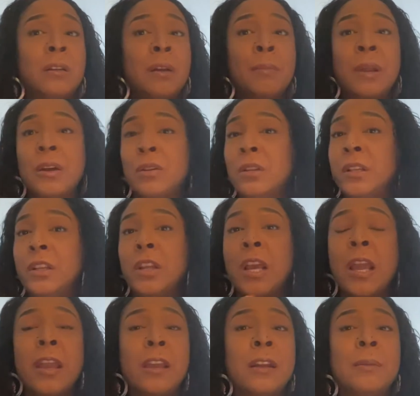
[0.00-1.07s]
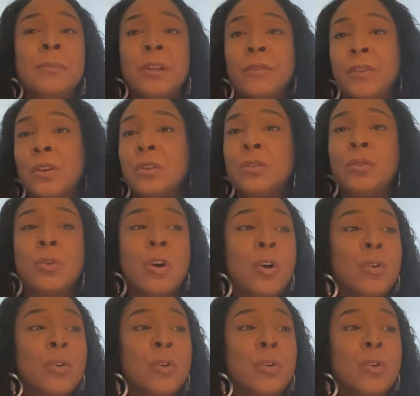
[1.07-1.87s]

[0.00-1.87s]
I'm not going to leave you hanging. I'm definitely going to do a